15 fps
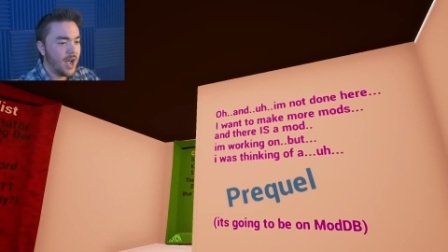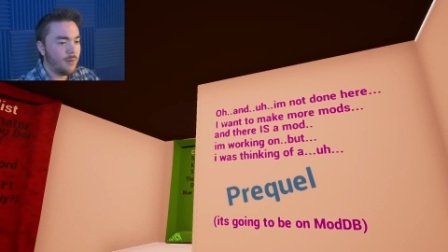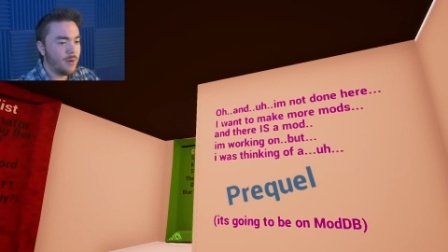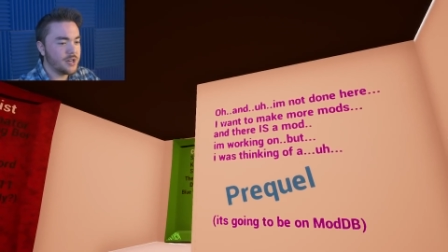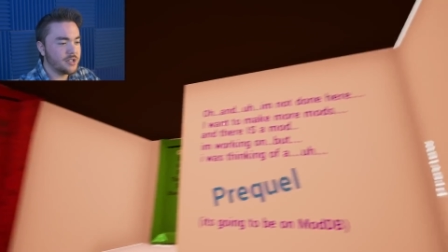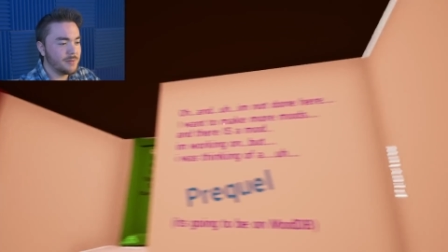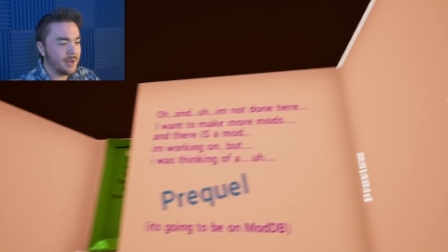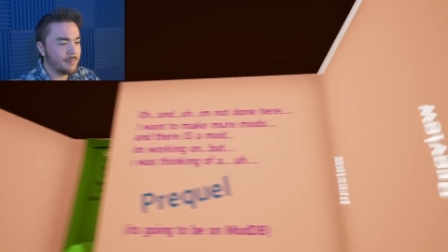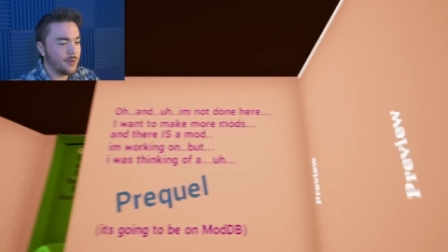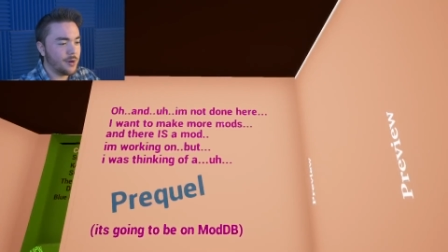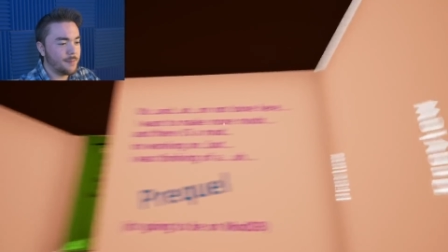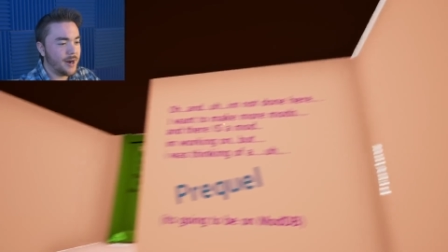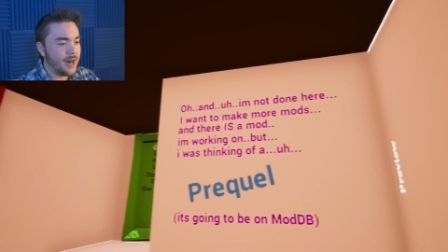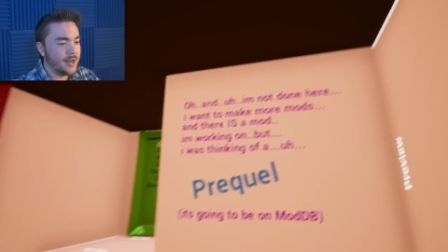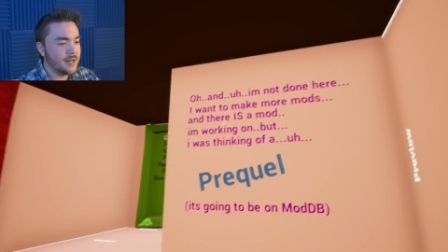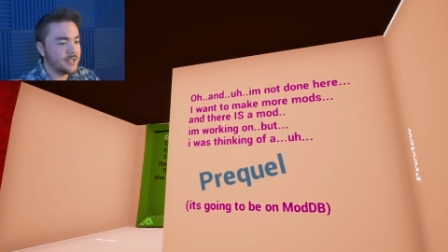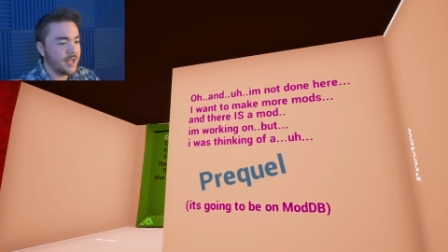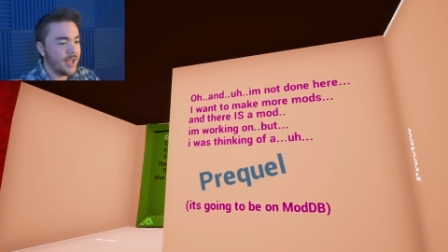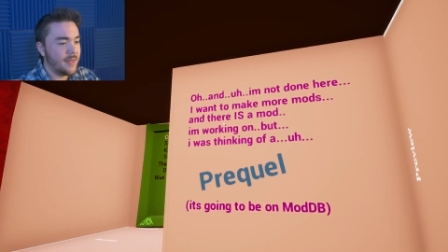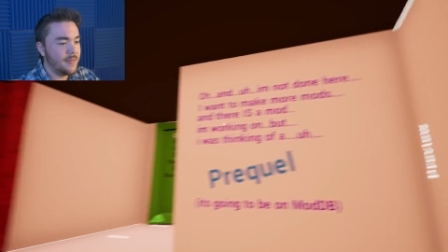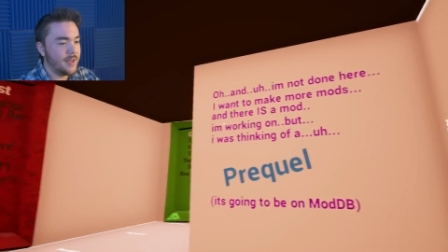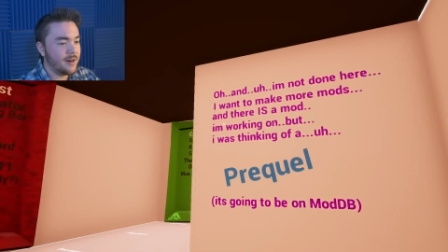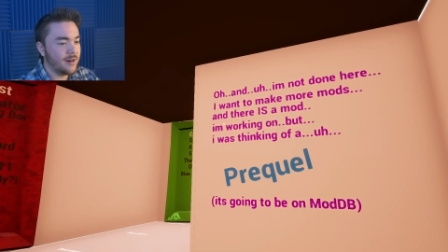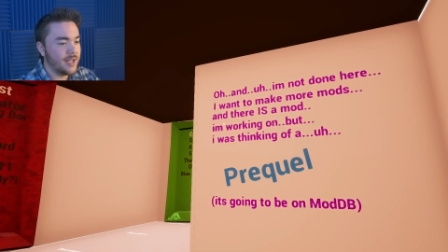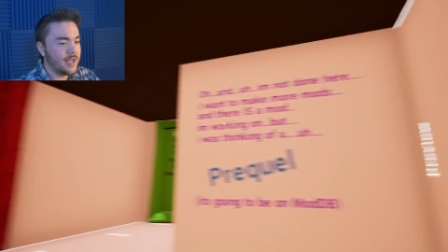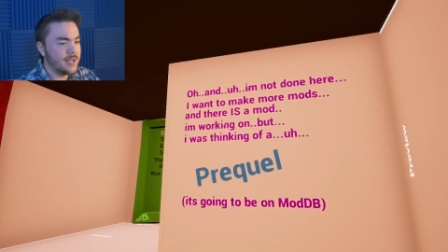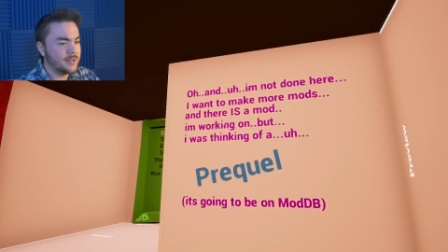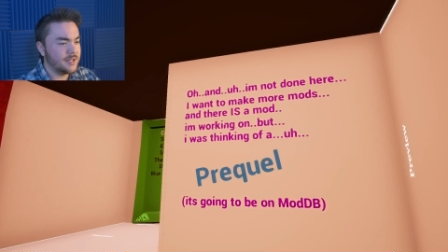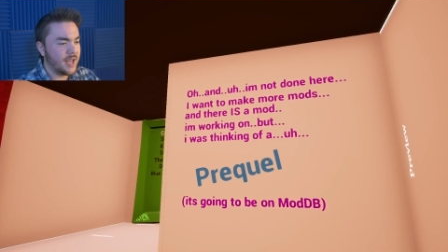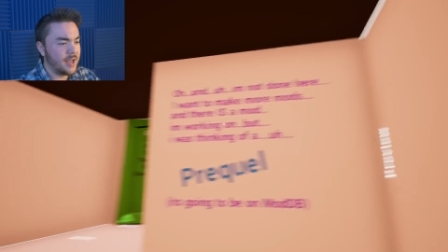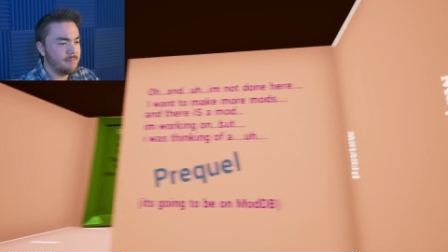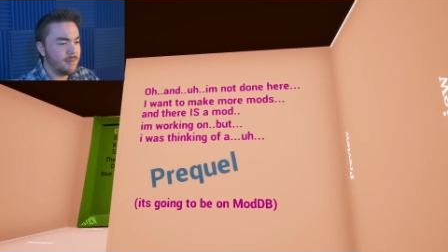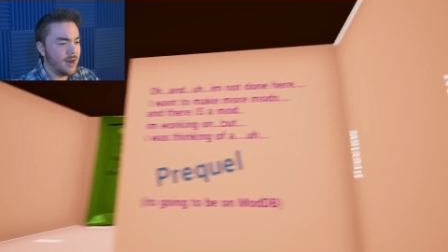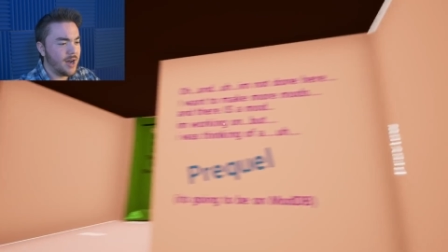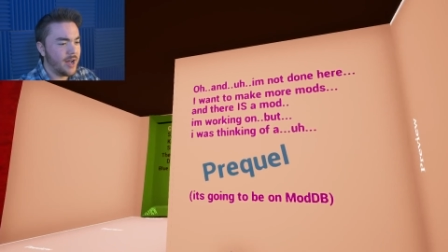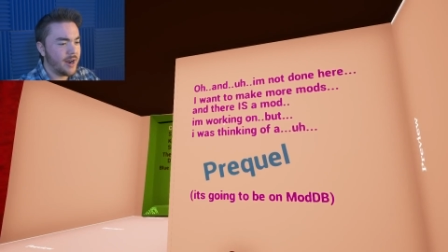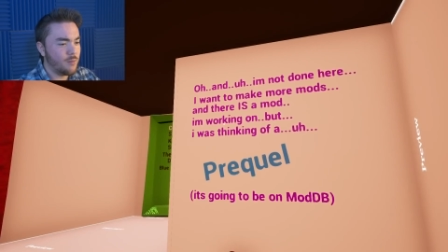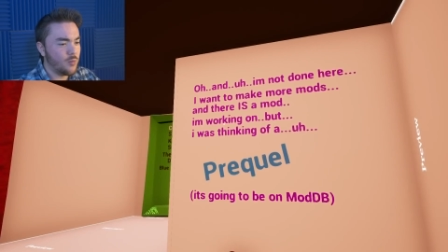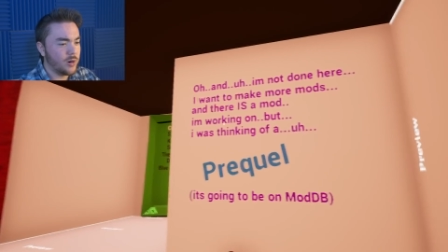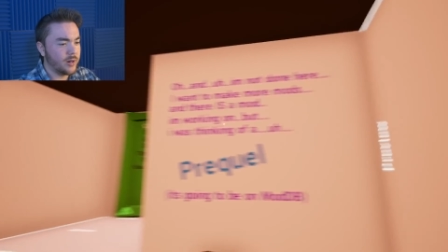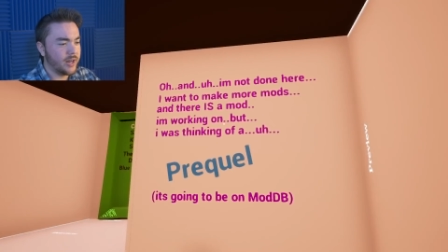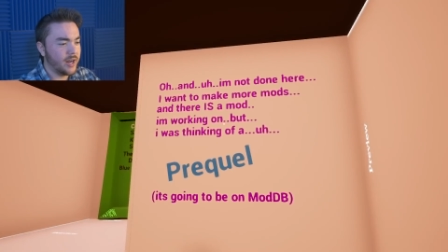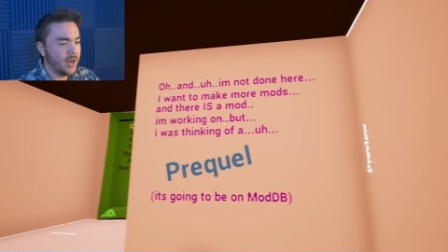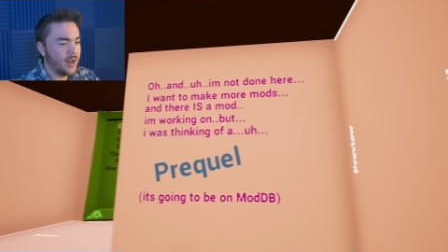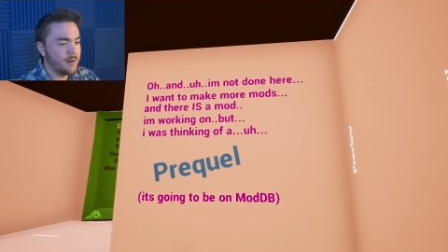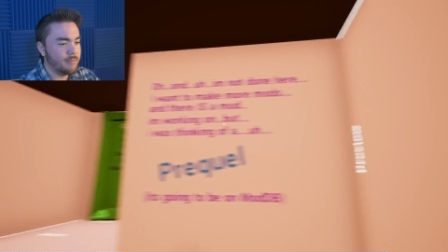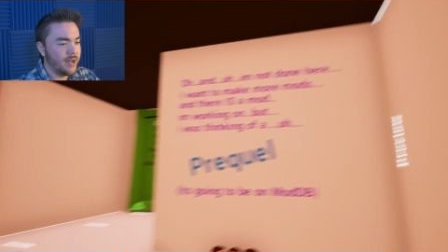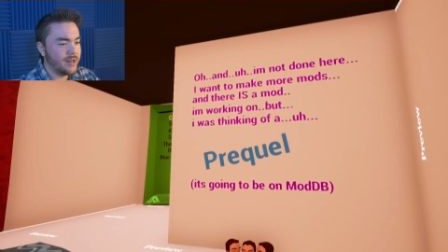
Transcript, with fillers: I want to make more mods, and there is a mod I'm working on,